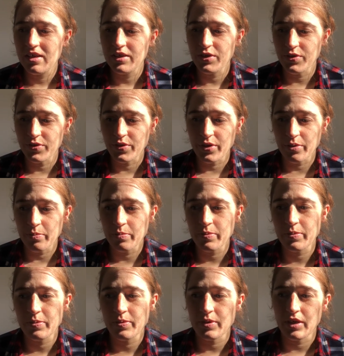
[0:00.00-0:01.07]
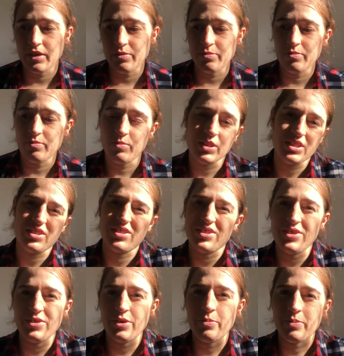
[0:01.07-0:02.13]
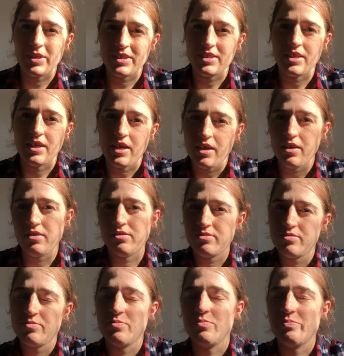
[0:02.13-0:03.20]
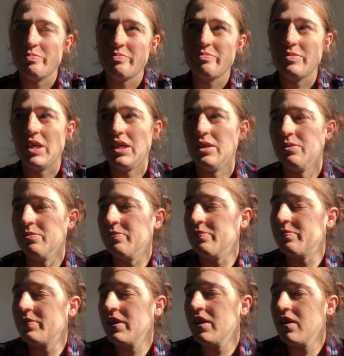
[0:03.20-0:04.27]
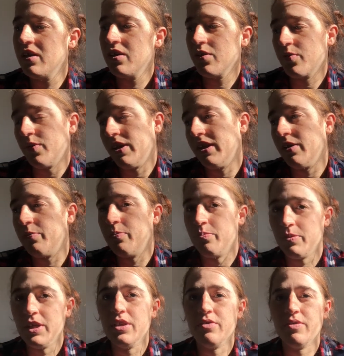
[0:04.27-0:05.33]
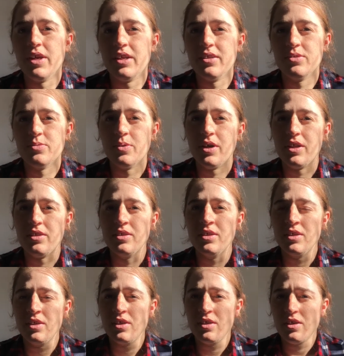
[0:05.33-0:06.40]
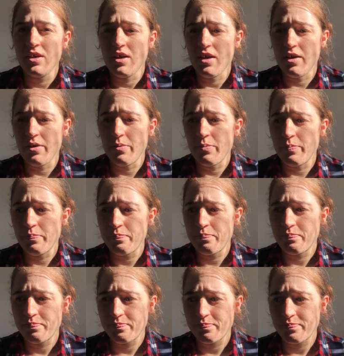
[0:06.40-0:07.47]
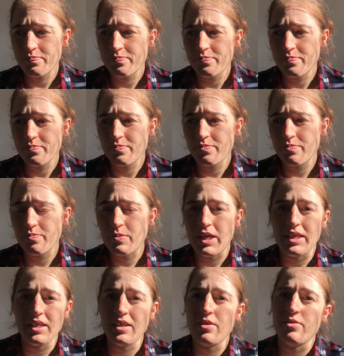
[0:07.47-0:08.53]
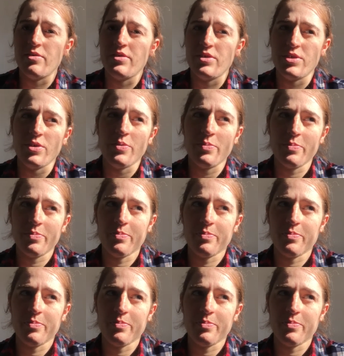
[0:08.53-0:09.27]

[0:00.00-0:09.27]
Europe, um, Western Europe, let's say, um, quite a bit of that as well. Um, but so